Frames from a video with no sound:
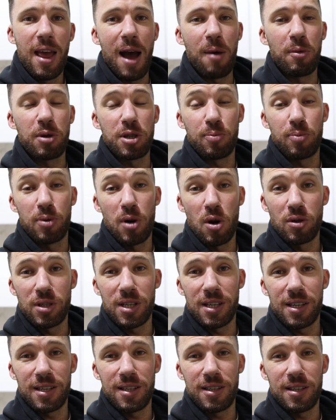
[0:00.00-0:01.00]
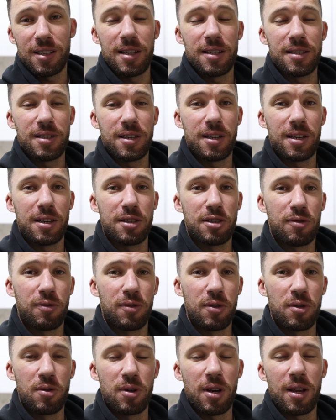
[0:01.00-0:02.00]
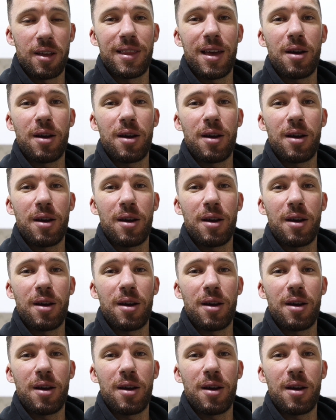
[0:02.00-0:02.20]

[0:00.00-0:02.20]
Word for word: how much protein is in each food.